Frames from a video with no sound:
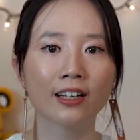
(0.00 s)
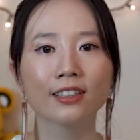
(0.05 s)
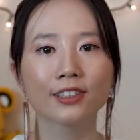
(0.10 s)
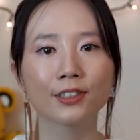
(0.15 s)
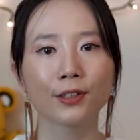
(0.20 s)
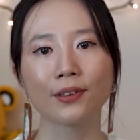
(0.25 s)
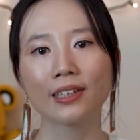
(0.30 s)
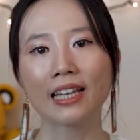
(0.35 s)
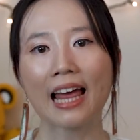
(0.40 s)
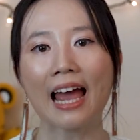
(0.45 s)

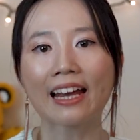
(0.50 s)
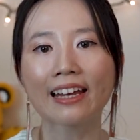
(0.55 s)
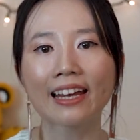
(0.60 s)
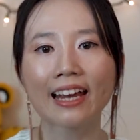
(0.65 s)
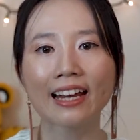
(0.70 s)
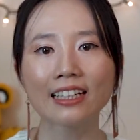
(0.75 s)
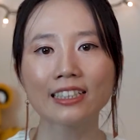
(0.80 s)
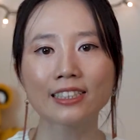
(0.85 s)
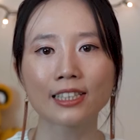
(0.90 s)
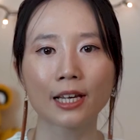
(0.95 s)
So in that
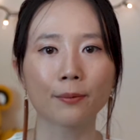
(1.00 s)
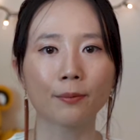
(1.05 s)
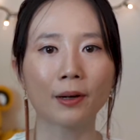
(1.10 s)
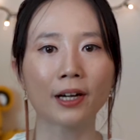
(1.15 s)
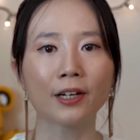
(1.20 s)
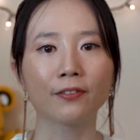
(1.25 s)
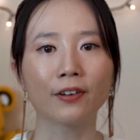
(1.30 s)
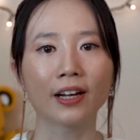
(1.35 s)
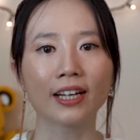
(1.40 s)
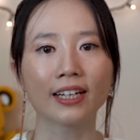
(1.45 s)
case, I
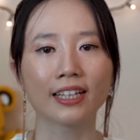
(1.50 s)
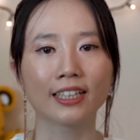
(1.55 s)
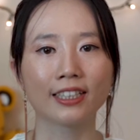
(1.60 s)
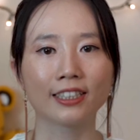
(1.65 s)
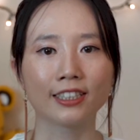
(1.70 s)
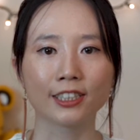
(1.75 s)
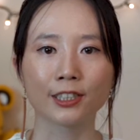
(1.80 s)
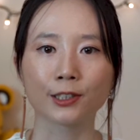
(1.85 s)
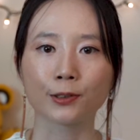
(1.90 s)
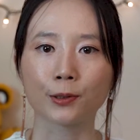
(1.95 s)
might run
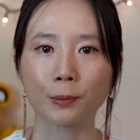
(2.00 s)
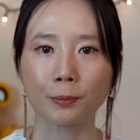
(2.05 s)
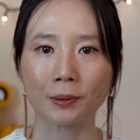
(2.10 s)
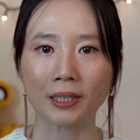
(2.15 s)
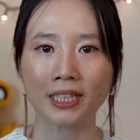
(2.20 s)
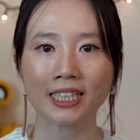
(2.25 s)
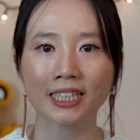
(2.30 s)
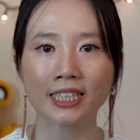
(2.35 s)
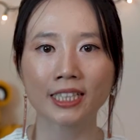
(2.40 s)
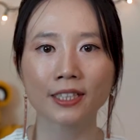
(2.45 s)
a
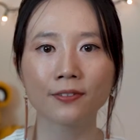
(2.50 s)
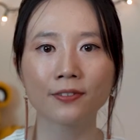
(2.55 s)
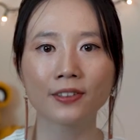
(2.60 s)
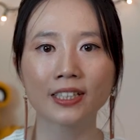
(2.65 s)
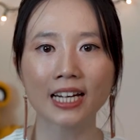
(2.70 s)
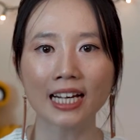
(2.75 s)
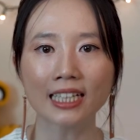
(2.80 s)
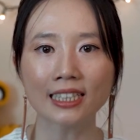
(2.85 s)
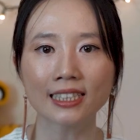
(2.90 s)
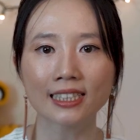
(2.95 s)
discriminative
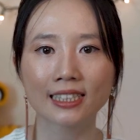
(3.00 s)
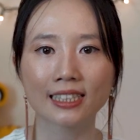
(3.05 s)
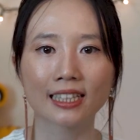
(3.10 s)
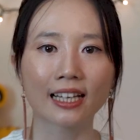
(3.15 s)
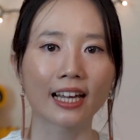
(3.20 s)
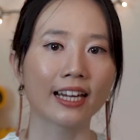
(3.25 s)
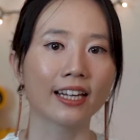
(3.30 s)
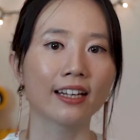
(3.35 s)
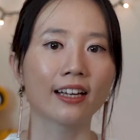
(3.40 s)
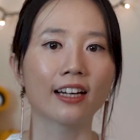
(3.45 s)
test,
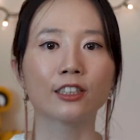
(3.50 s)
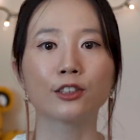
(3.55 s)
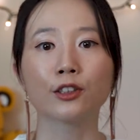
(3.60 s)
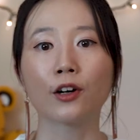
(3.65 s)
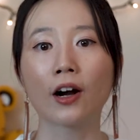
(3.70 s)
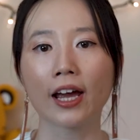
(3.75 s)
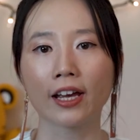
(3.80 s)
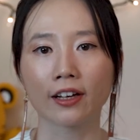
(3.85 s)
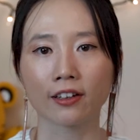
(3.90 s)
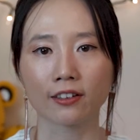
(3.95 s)
like a
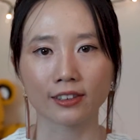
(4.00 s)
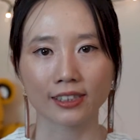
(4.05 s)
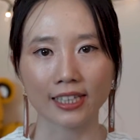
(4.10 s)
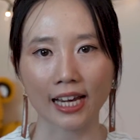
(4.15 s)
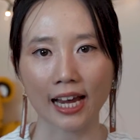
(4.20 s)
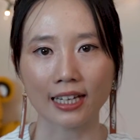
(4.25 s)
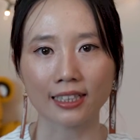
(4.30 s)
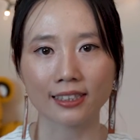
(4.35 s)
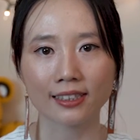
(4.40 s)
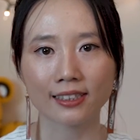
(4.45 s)
triangle
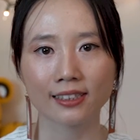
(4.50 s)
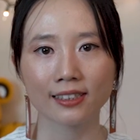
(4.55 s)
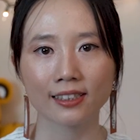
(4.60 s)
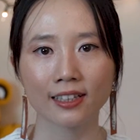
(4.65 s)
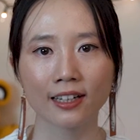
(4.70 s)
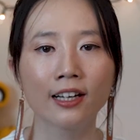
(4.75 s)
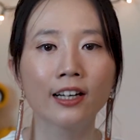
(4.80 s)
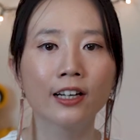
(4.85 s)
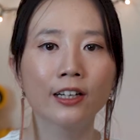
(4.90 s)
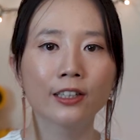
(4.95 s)
test.
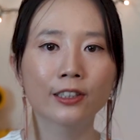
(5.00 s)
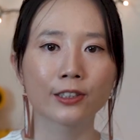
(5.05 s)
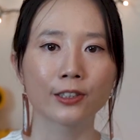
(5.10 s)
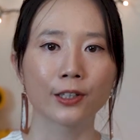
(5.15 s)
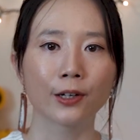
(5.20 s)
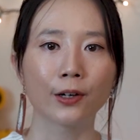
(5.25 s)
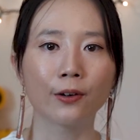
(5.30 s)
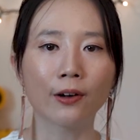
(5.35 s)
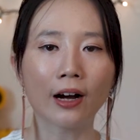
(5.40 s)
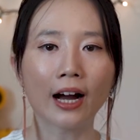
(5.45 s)

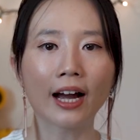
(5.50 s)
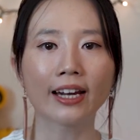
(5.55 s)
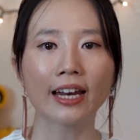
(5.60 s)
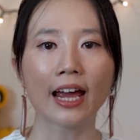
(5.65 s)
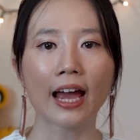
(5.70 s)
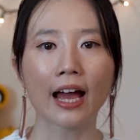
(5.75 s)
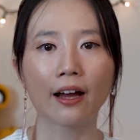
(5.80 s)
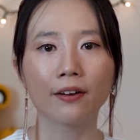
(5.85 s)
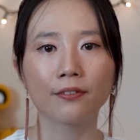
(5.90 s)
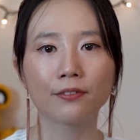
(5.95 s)
So I'd
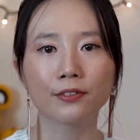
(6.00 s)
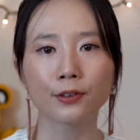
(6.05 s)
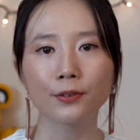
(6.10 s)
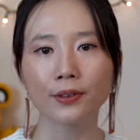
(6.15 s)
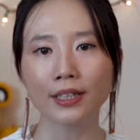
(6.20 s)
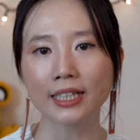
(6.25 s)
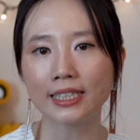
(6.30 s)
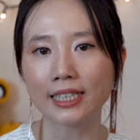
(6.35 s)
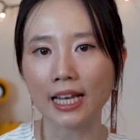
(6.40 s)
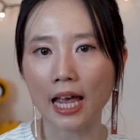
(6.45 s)
have
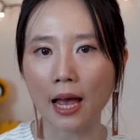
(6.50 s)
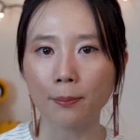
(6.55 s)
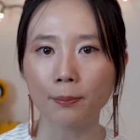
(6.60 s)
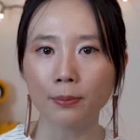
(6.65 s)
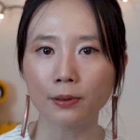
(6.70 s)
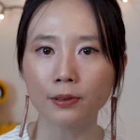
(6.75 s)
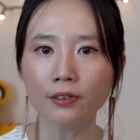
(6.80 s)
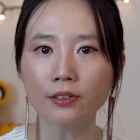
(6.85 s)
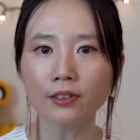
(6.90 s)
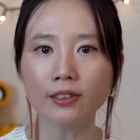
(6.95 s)
three
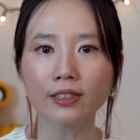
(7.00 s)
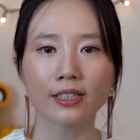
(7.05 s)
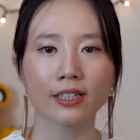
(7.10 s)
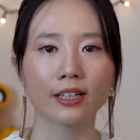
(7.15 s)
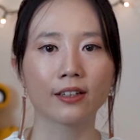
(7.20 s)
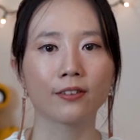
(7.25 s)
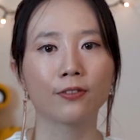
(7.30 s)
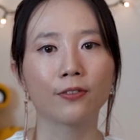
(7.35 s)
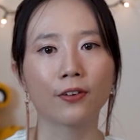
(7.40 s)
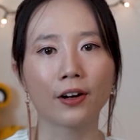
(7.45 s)
samples
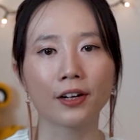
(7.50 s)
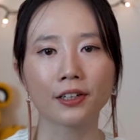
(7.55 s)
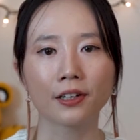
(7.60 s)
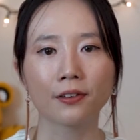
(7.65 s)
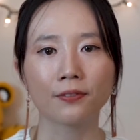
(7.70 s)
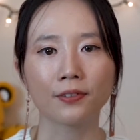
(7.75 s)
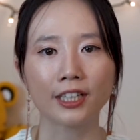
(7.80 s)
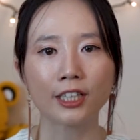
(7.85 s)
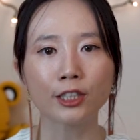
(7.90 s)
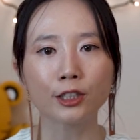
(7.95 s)
in front
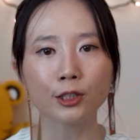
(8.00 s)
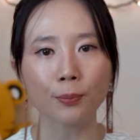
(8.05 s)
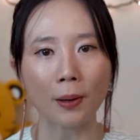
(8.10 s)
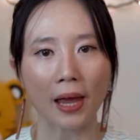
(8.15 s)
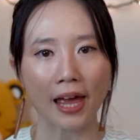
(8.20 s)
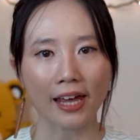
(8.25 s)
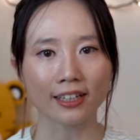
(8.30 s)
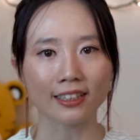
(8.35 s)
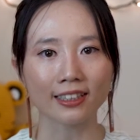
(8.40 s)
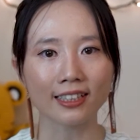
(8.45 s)
of each
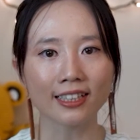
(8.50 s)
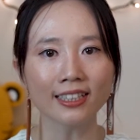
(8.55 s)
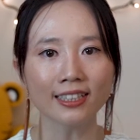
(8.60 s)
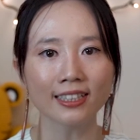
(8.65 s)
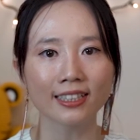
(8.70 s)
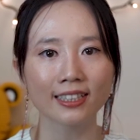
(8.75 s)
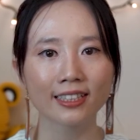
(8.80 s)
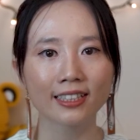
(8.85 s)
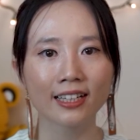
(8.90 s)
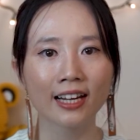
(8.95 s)

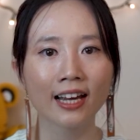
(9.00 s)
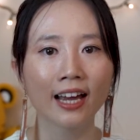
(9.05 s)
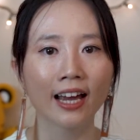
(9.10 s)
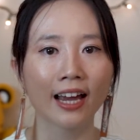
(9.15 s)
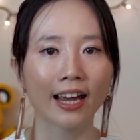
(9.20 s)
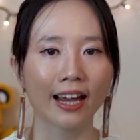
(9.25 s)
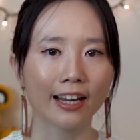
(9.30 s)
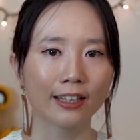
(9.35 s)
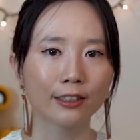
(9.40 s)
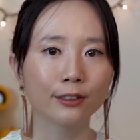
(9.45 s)
panelist,
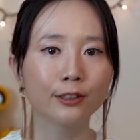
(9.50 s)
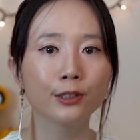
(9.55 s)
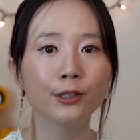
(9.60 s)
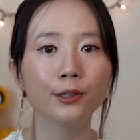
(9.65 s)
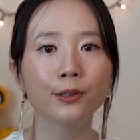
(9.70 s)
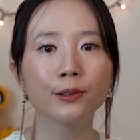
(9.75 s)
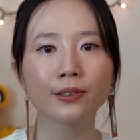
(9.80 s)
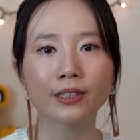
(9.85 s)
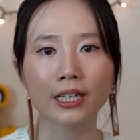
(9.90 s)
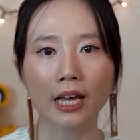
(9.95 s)
and
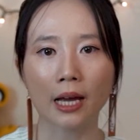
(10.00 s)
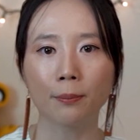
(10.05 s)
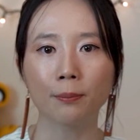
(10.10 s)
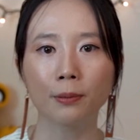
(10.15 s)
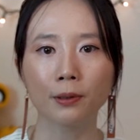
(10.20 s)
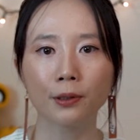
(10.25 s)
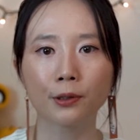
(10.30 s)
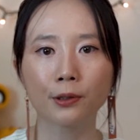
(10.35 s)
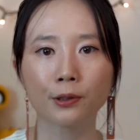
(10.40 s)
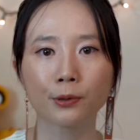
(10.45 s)
two
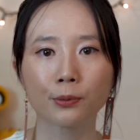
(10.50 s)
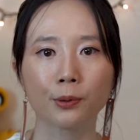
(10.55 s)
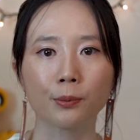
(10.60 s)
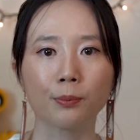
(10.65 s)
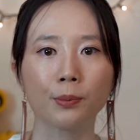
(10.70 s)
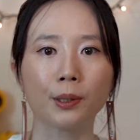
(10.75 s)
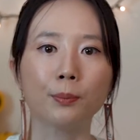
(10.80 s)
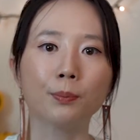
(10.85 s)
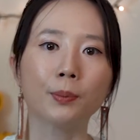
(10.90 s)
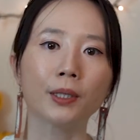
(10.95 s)
samples
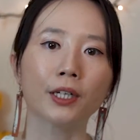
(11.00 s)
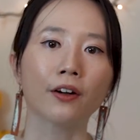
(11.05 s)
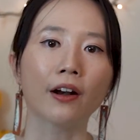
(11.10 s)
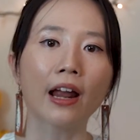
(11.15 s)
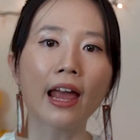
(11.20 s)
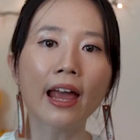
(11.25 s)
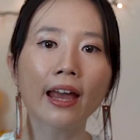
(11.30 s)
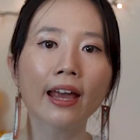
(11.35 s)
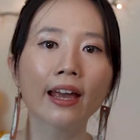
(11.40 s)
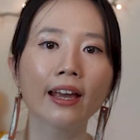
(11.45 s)
would be beer
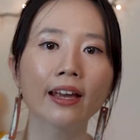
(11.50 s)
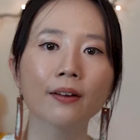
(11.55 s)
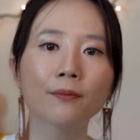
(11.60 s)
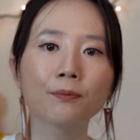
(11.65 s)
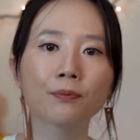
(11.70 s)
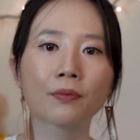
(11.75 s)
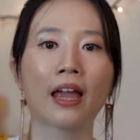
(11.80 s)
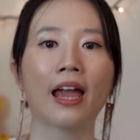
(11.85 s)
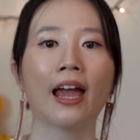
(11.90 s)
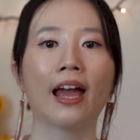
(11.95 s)
A
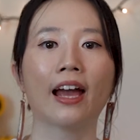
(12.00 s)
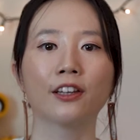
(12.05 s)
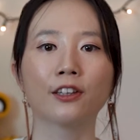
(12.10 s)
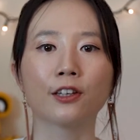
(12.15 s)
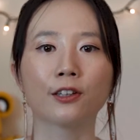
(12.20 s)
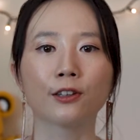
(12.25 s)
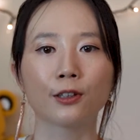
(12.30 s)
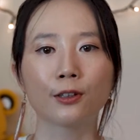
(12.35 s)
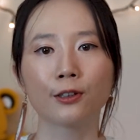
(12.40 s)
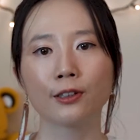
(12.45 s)
and
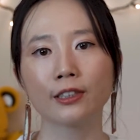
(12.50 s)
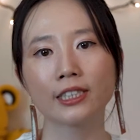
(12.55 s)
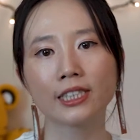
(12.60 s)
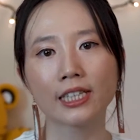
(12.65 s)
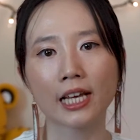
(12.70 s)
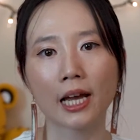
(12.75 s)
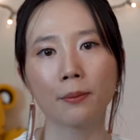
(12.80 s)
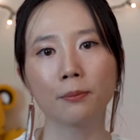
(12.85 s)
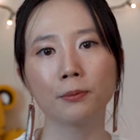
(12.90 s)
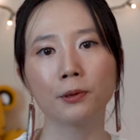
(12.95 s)
the third
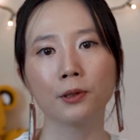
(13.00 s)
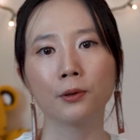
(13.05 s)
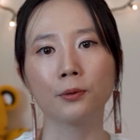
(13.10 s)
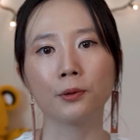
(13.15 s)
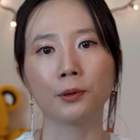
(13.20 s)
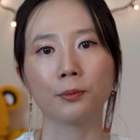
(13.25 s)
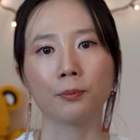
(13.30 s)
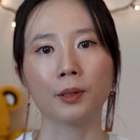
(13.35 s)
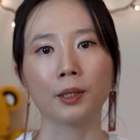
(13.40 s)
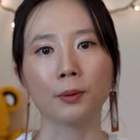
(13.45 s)
sample
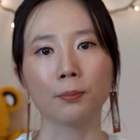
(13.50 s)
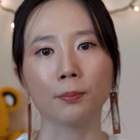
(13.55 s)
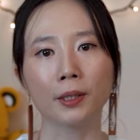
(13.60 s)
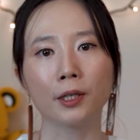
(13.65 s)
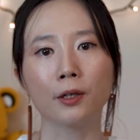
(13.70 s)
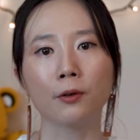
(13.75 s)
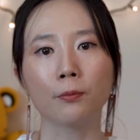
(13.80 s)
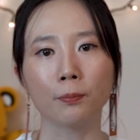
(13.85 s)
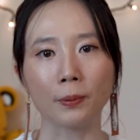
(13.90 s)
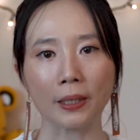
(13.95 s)
would be
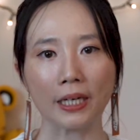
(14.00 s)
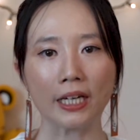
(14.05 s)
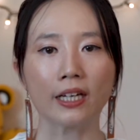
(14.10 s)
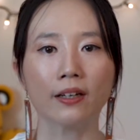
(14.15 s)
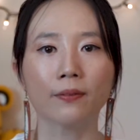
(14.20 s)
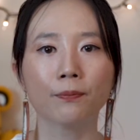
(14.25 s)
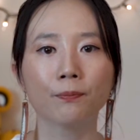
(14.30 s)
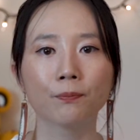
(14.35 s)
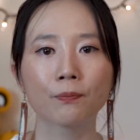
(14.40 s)
beer B.